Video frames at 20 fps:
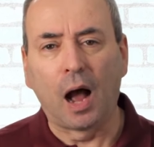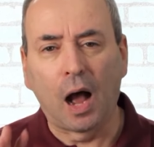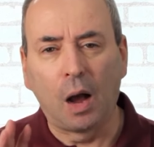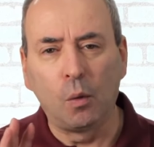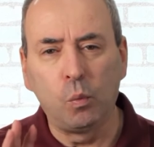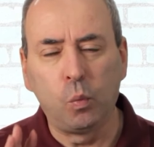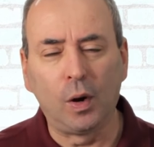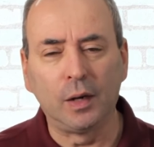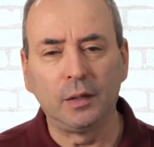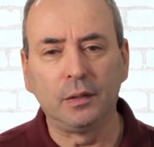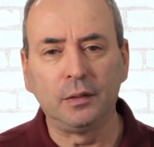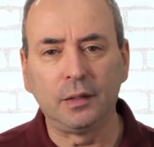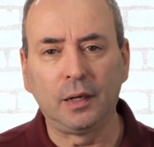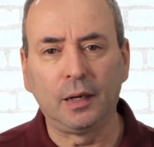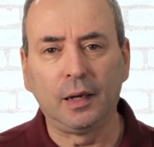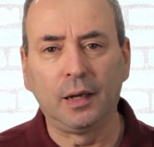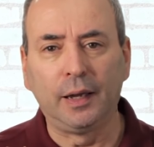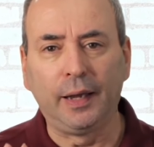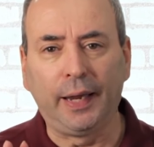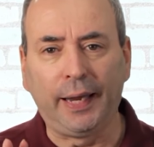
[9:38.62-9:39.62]
I
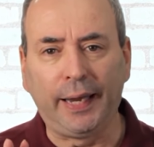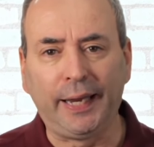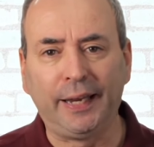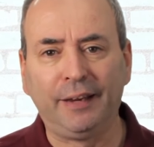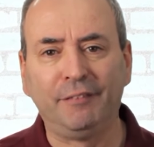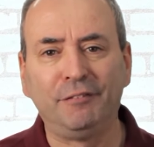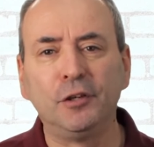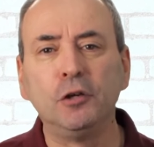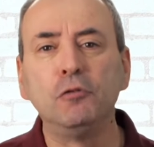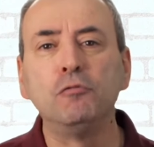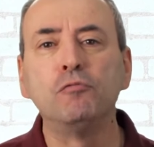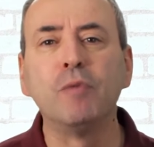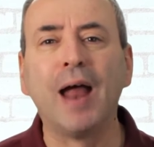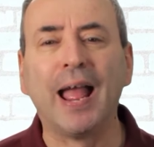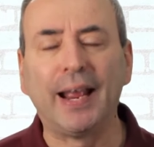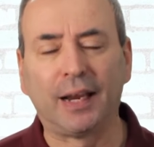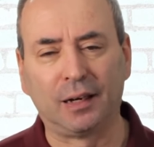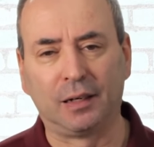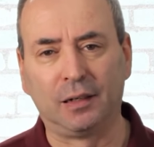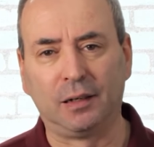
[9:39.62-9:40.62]
wonder if you
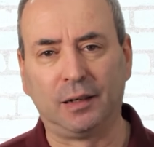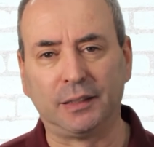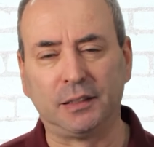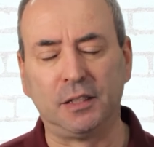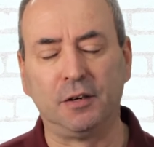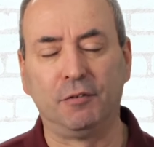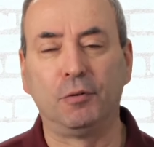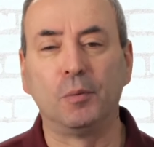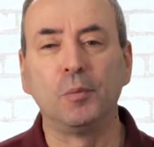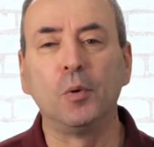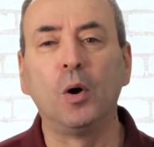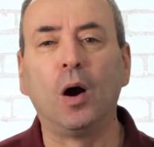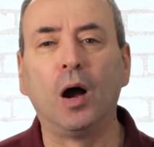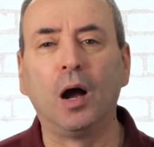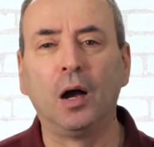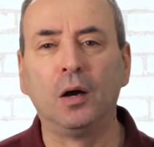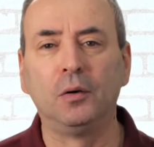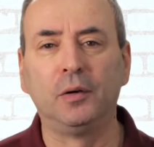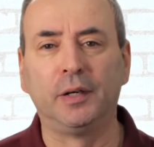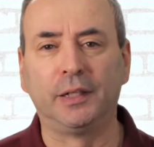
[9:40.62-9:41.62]
recognize it from your
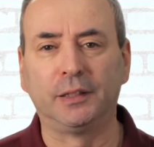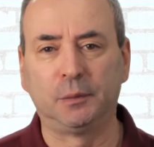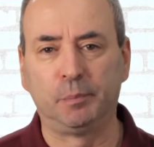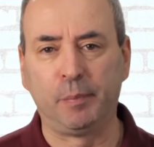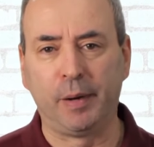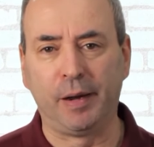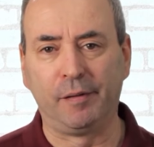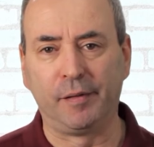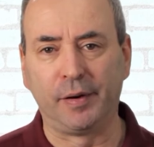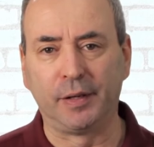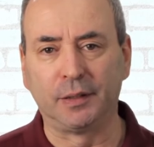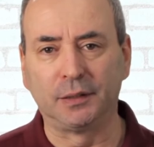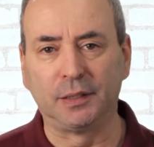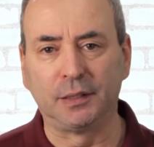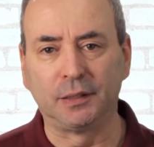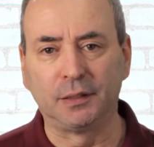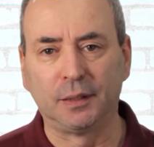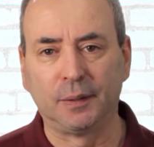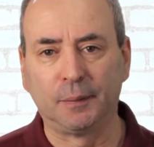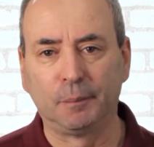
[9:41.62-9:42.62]
own
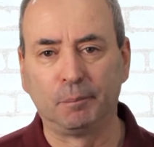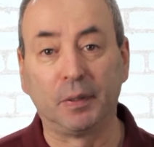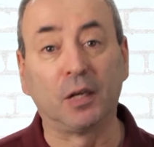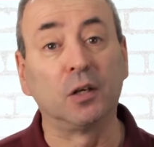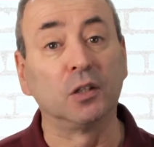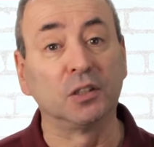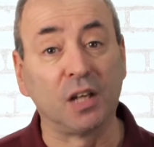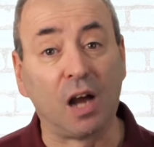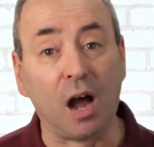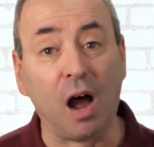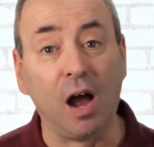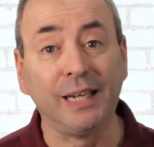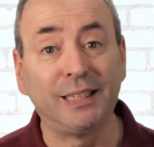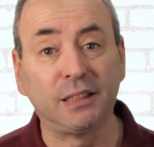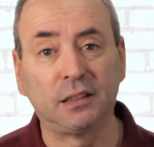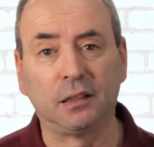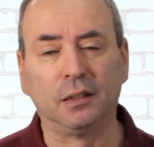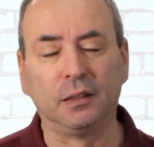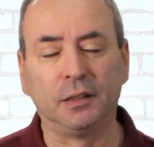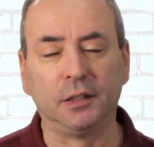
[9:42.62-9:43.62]
experiences, because I
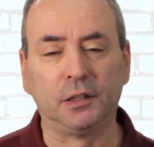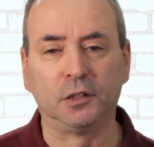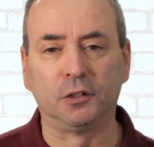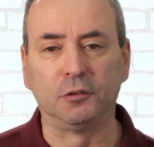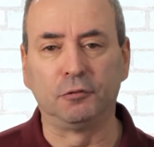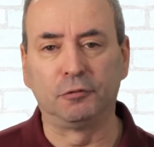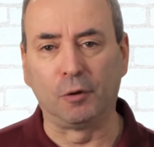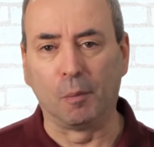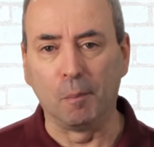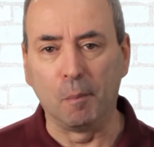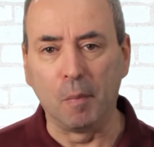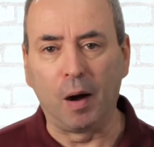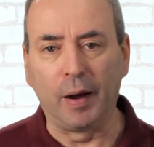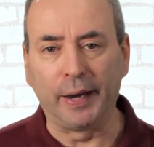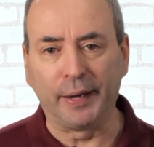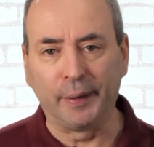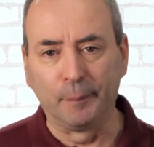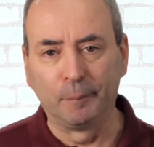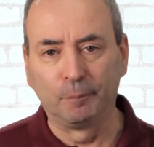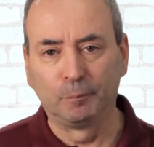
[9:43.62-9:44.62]
certainly do from
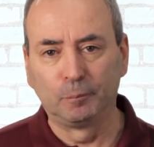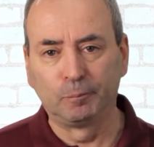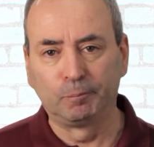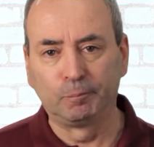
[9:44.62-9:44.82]
mine.